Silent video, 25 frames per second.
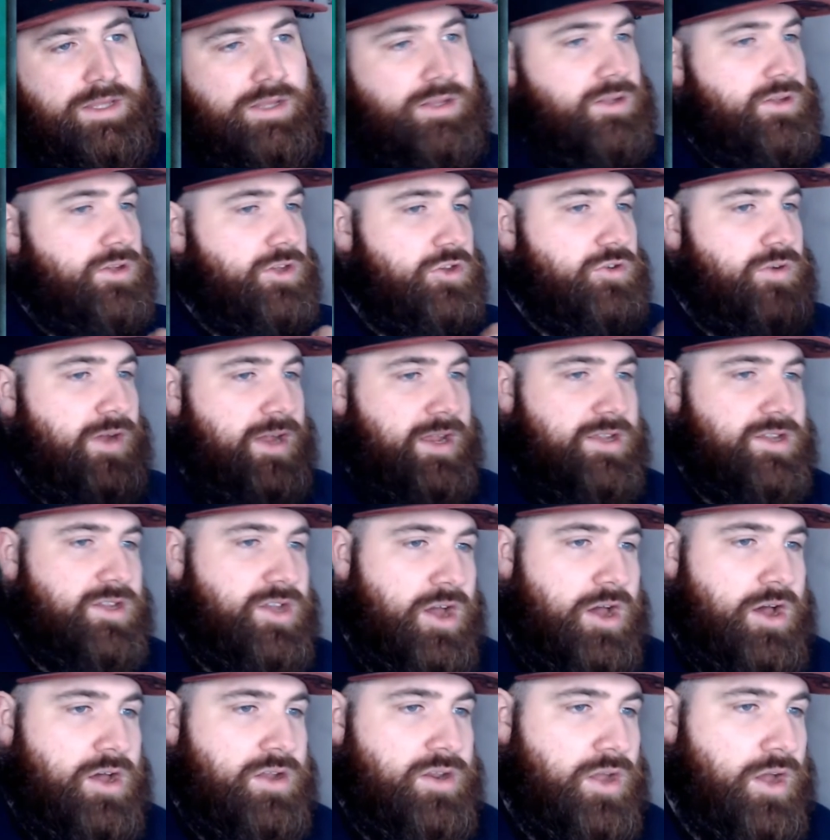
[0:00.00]
Great
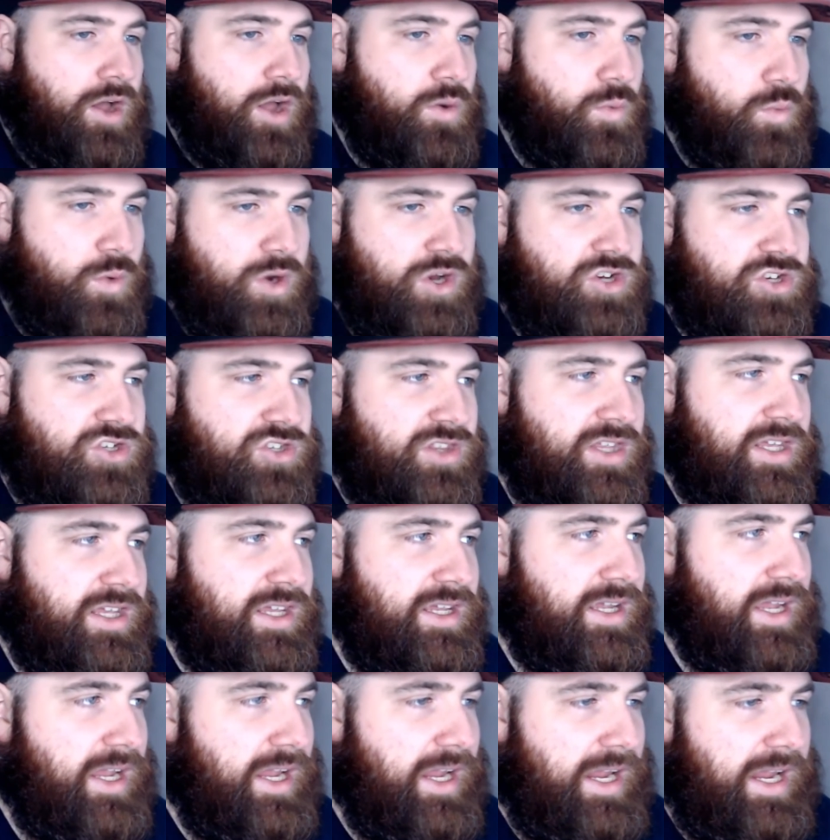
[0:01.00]
card. I wish the
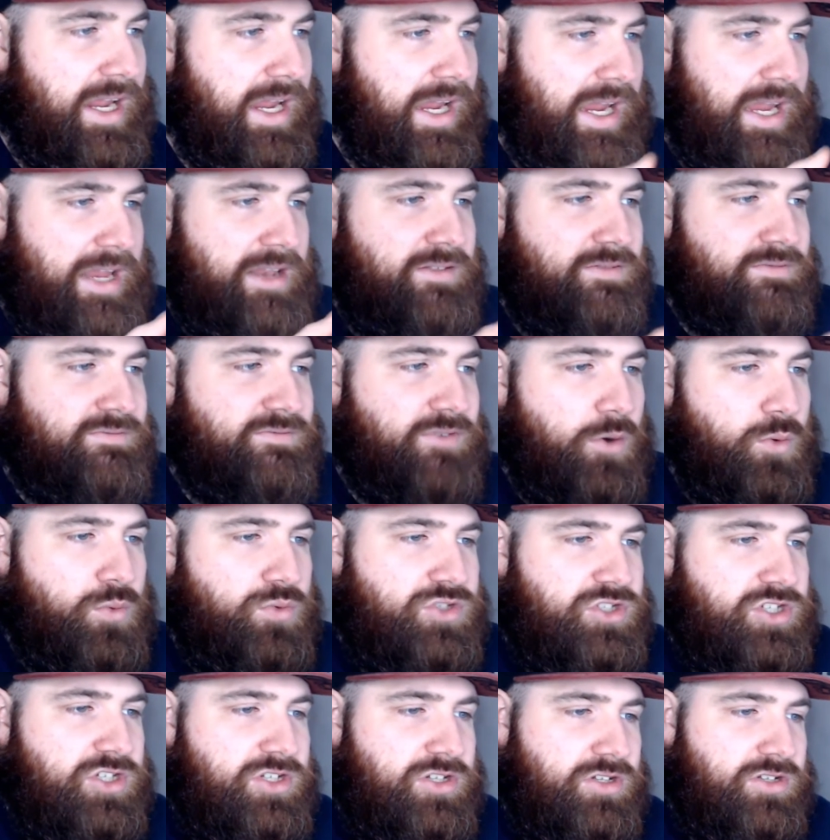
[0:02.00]

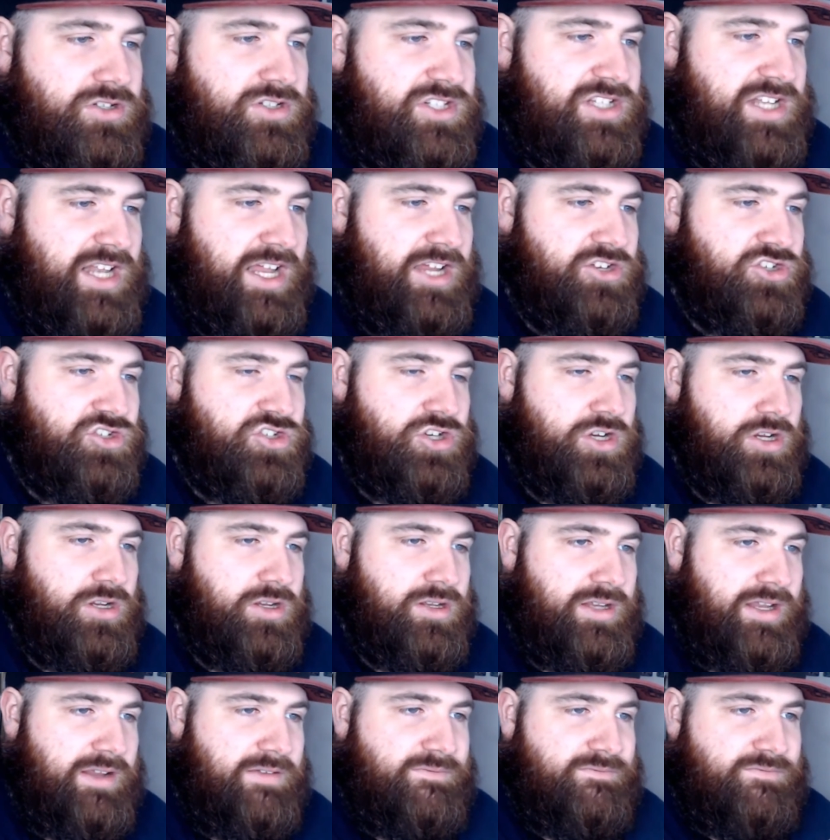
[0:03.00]
invoked
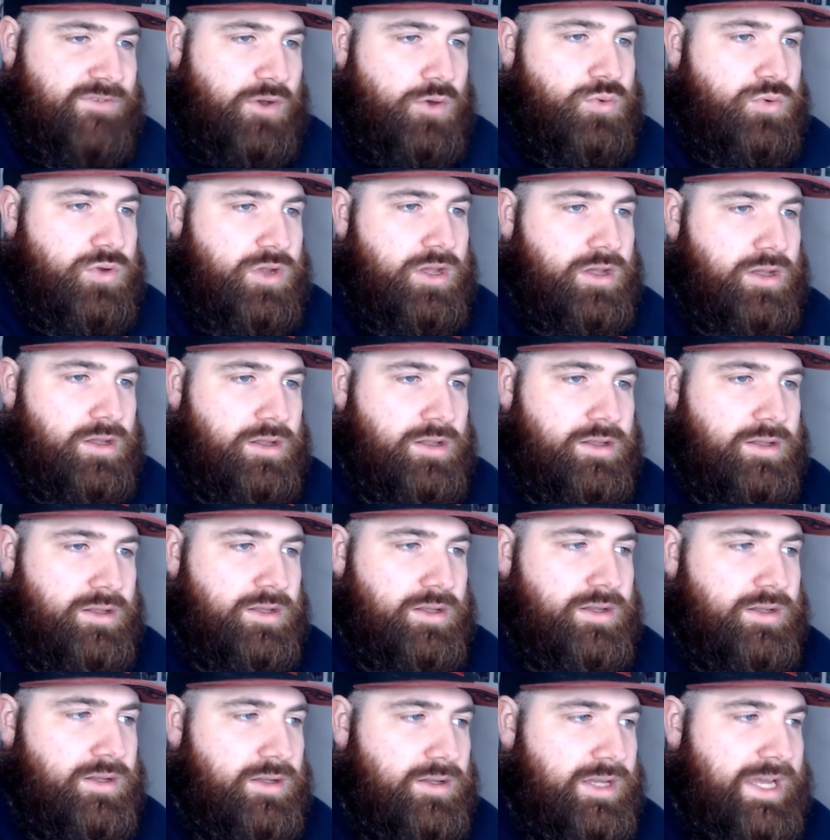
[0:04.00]
/ invoker
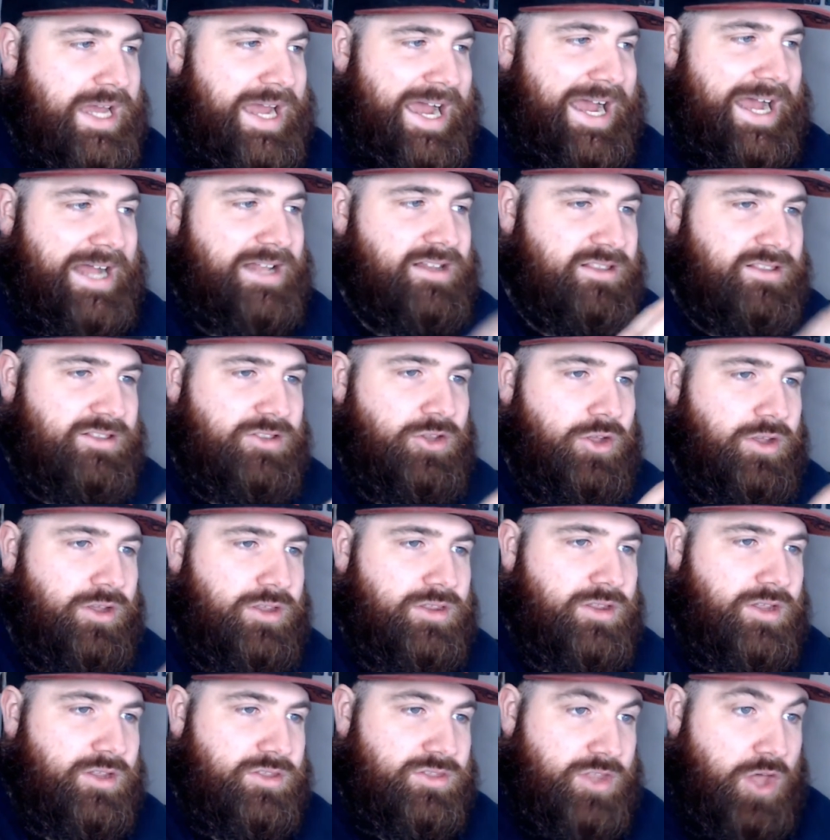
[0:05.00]
had like
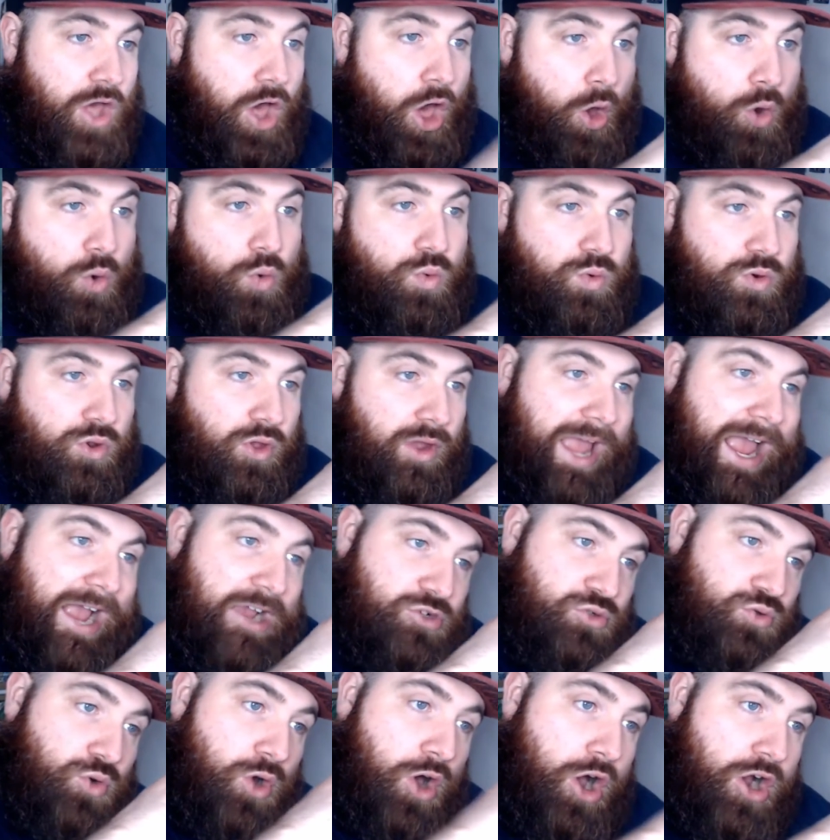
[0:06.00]
their own like
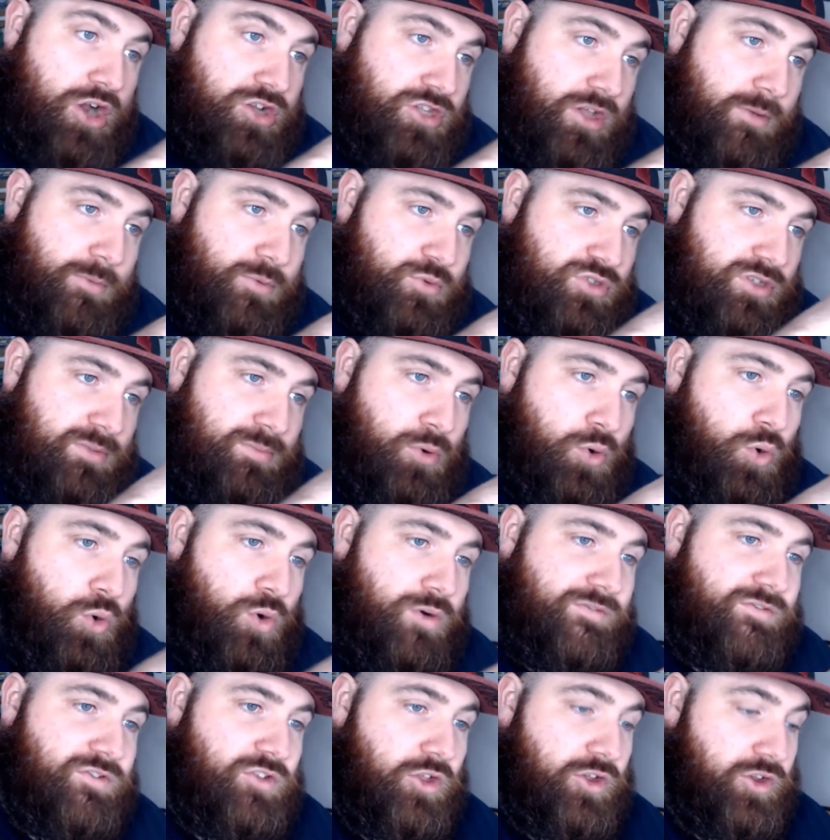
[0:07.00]
actual archetypal support
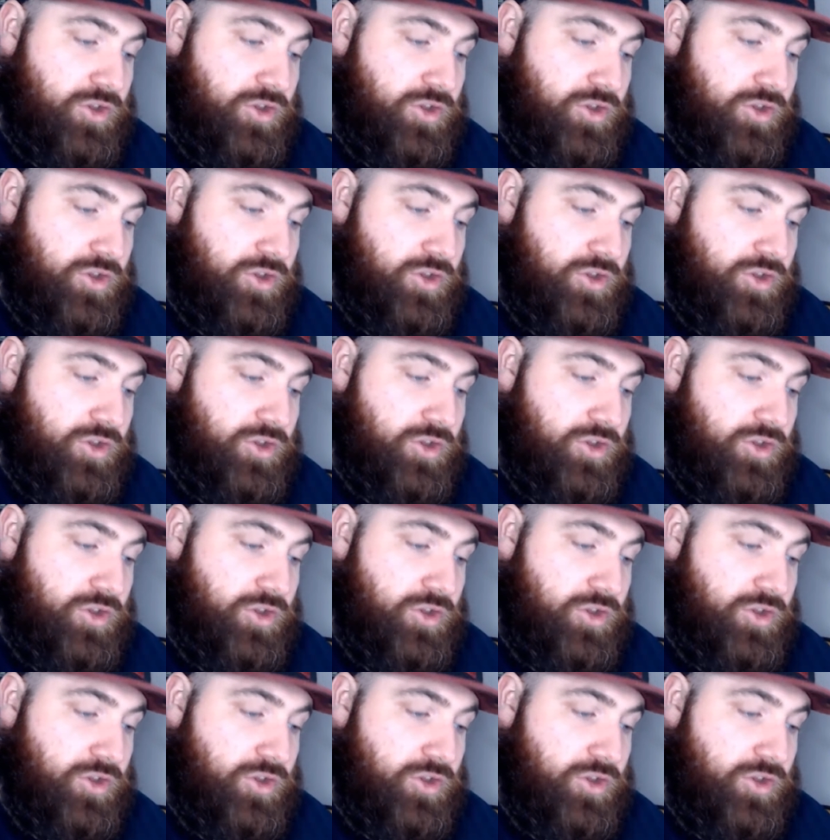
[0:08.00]
for like